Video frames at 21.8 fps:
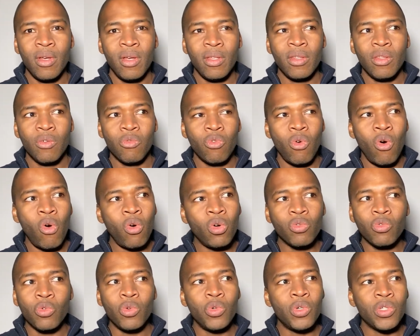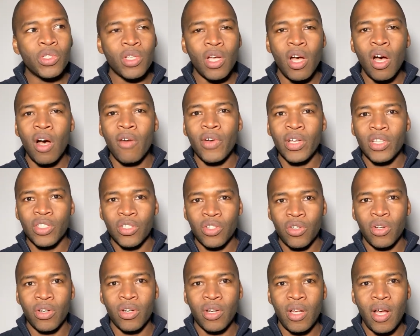old rules of a
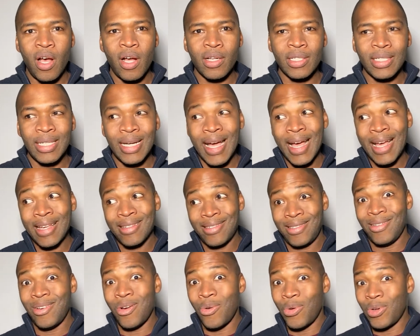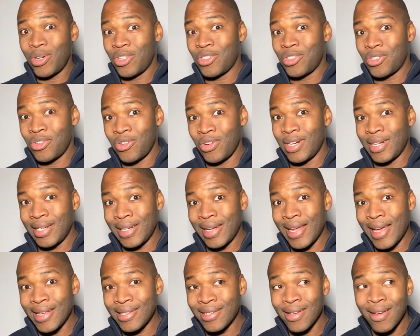certain cocktail has to go in a certain
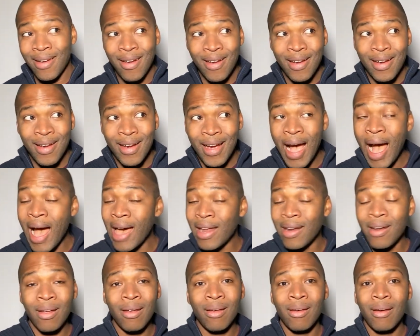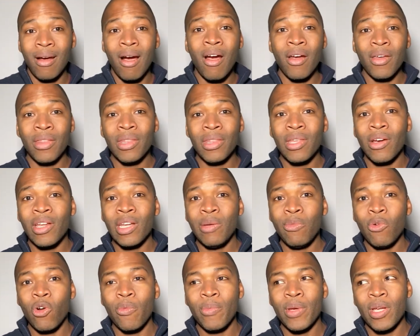glass kind of aren't there
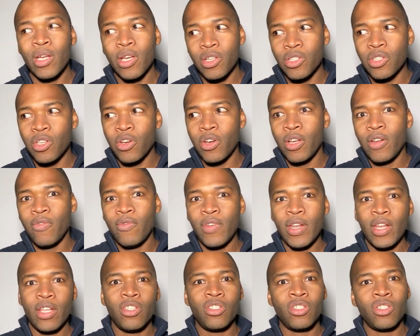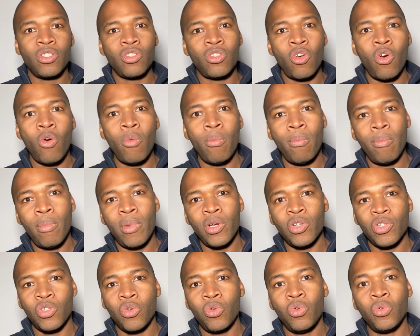anymore, because they're inventing so
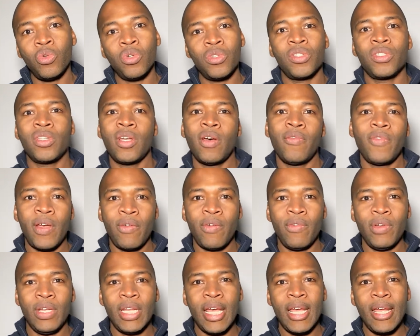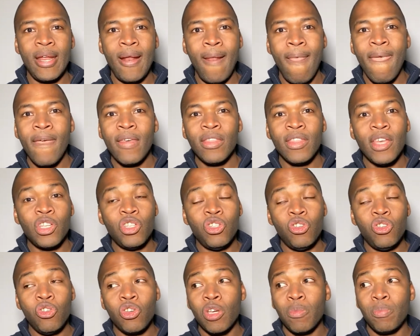much cool stuff every day that
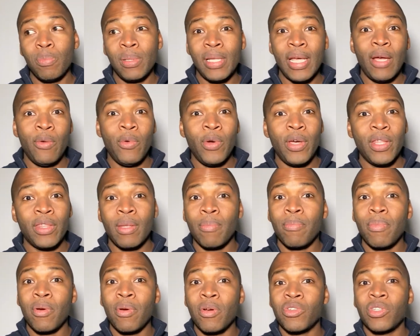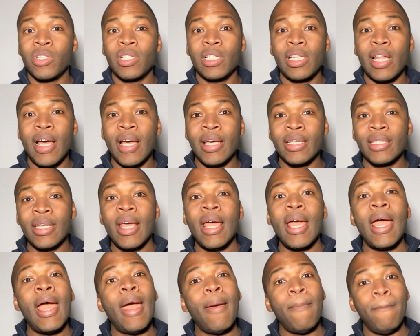you can play with and personalize
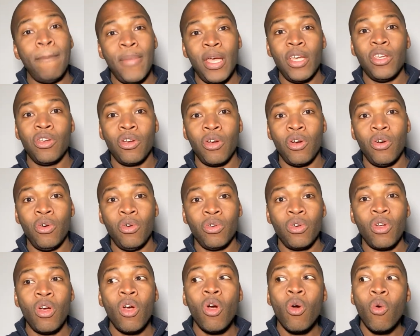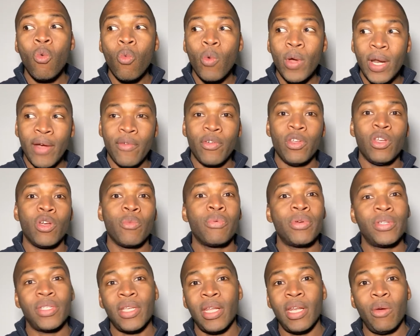and make your own whenever you're
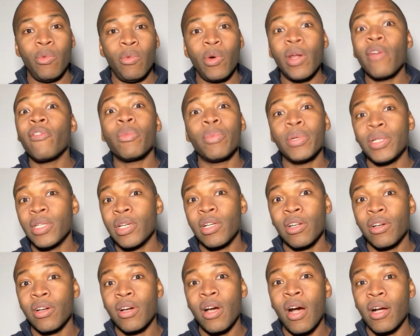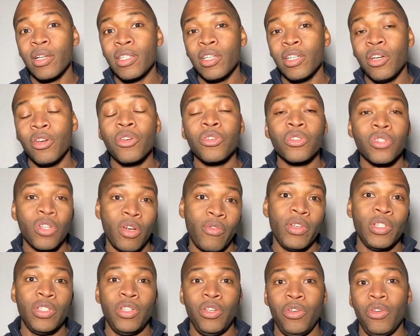presenting whatever particular cocktail you're
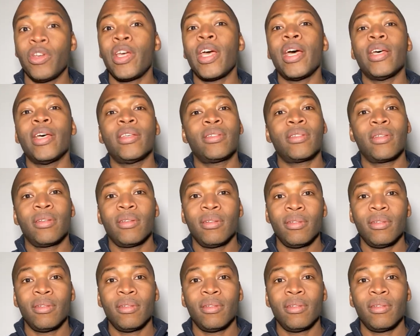serving to your guest.